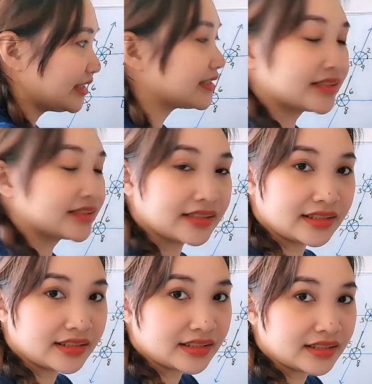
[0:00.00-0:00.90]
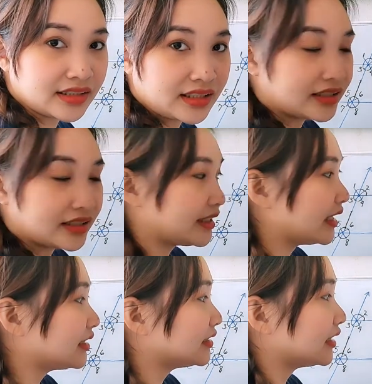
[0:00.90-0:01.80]
Okay, so that's example.
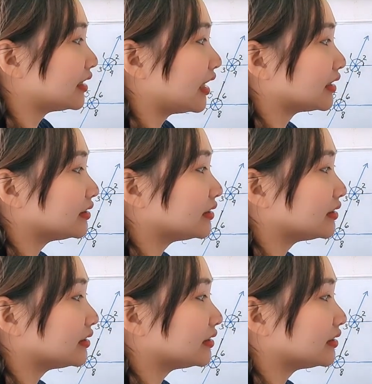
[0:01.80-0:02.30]
And